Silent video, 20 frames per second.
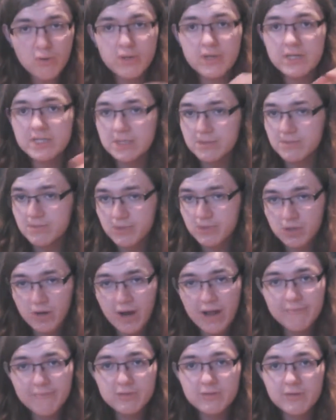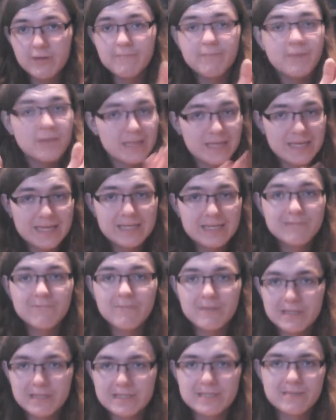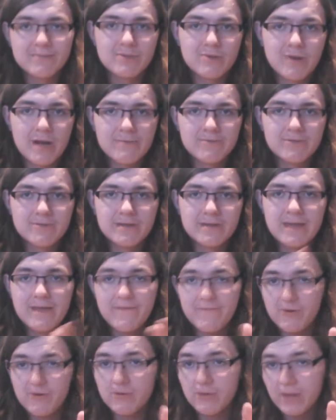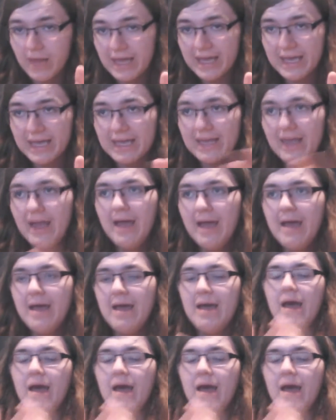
You can subscribe to it. Please, please subscribe to it if you like it.